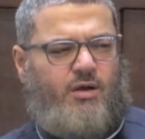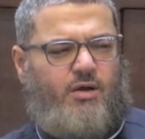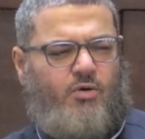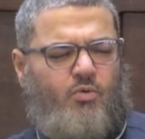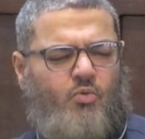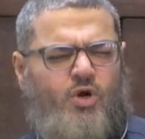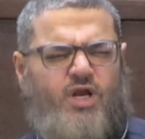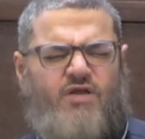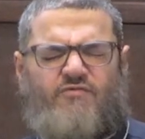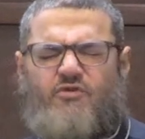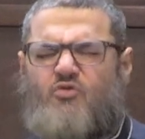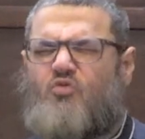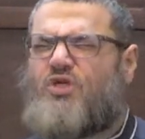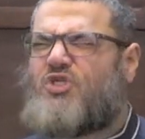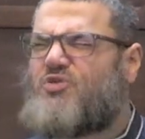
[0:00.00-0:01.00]

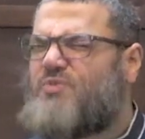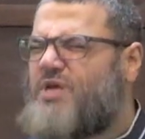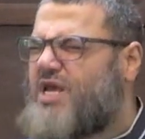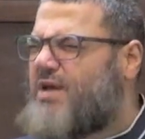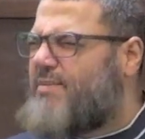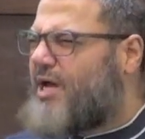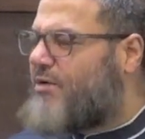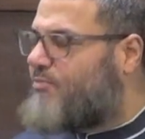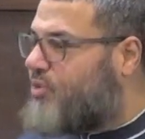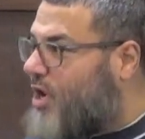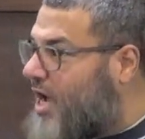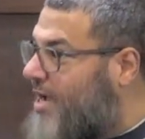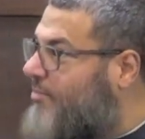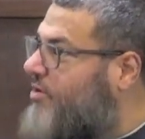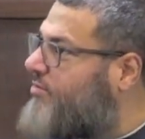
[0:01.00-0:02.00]
whenever we speak about
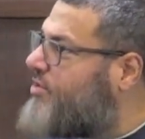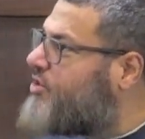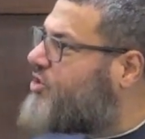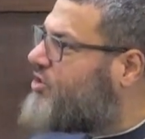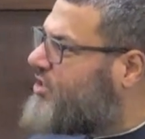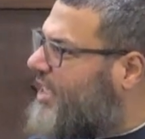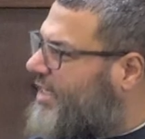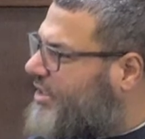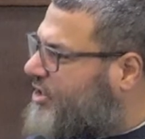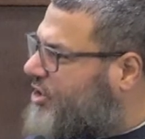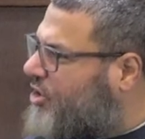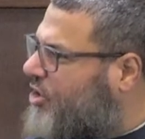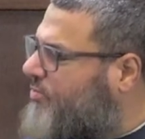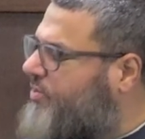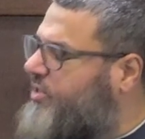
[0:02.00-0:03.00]
problem in society
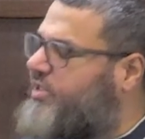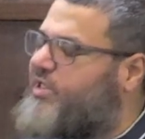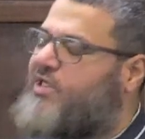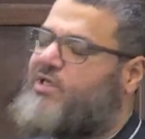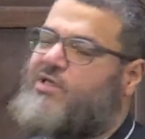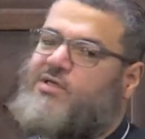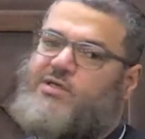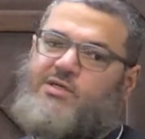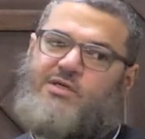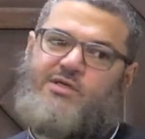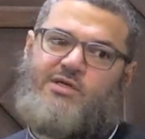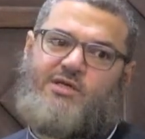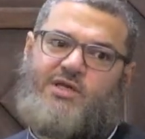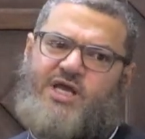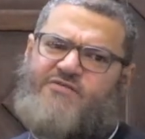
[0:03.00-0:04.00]
openly.
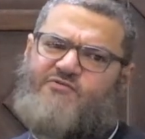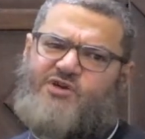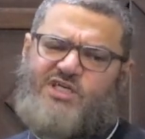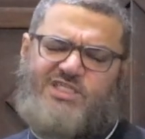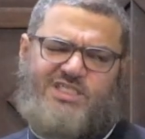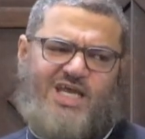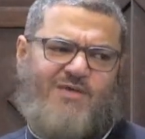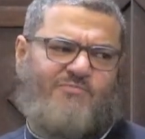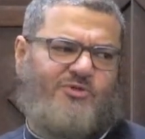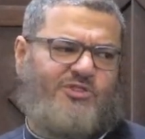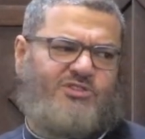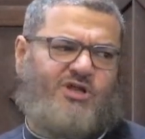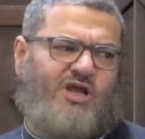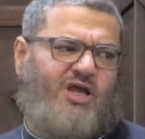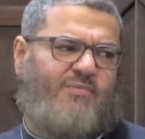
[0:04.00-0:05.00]
Like, for example,
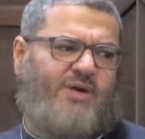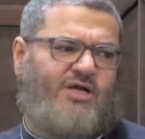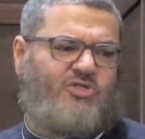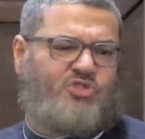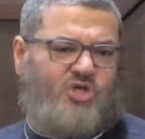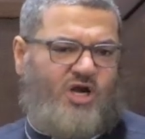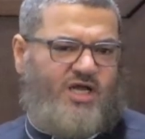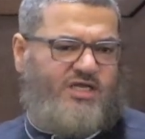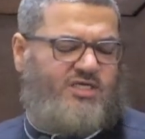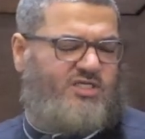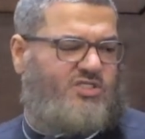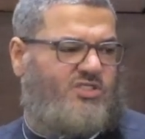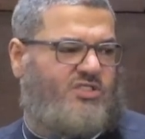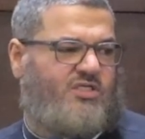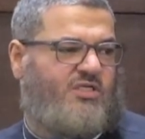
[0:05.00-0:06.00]
talk about
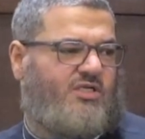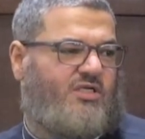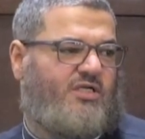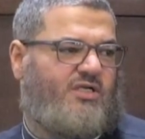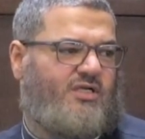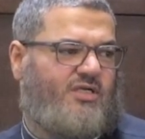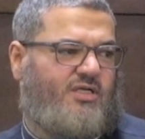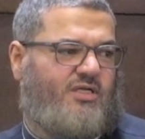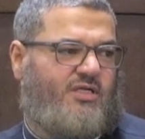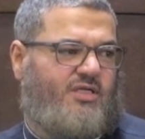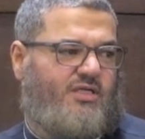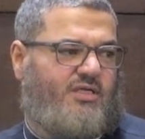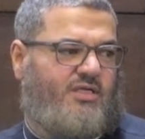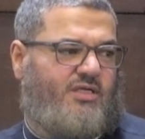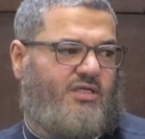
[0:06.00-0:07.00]
drugs.
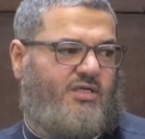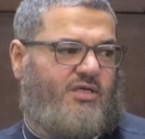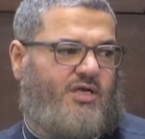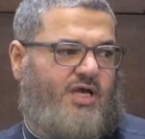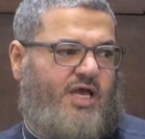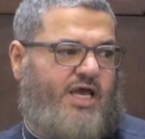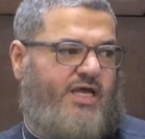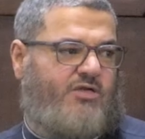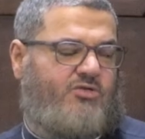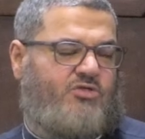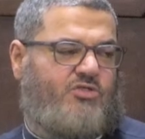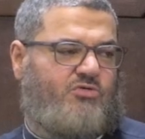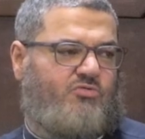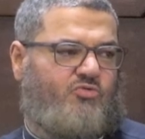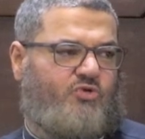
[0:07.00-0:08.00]

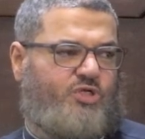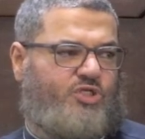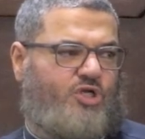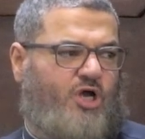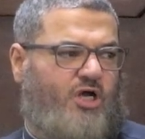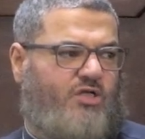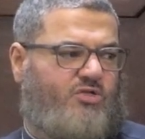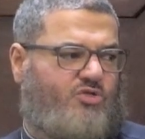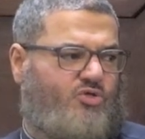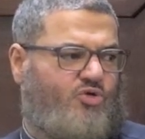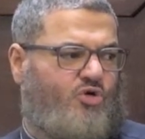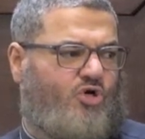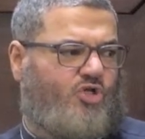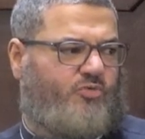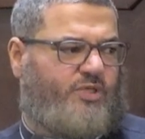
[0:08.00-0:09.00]
And we talked
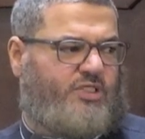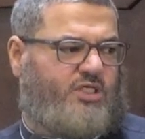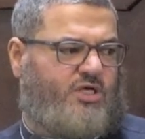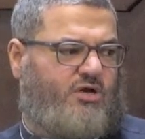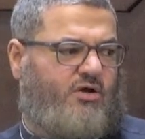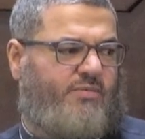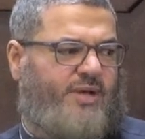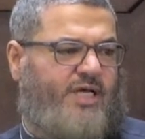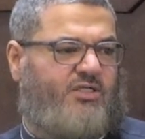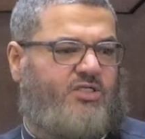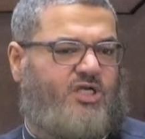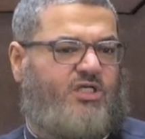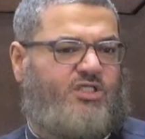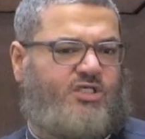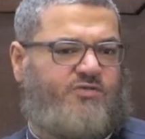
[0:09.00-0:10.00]
2 khutbahs ago about
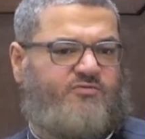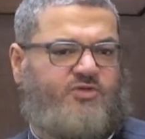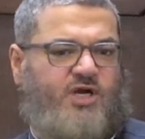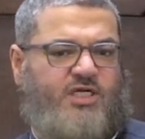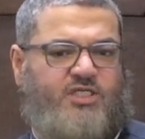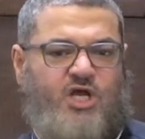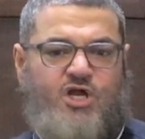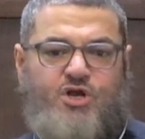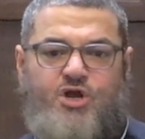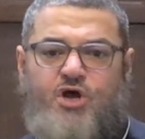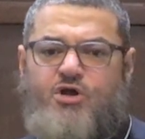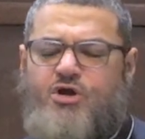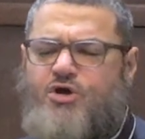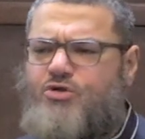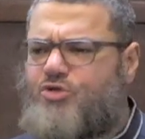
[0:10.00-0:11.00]
the issue of drugs.
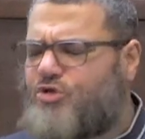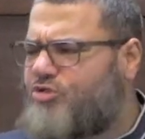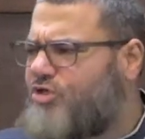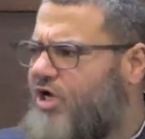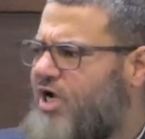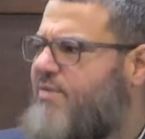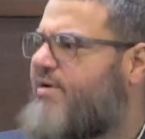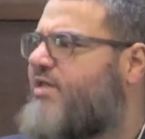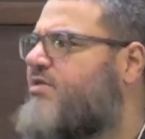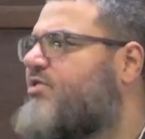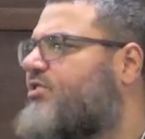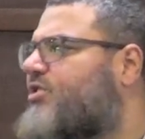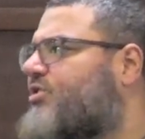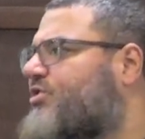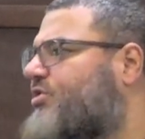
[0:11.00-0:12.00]
No, don't talk about
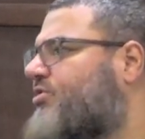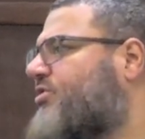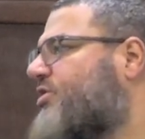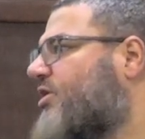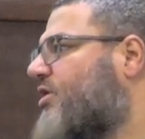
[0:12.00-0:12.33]
these issues.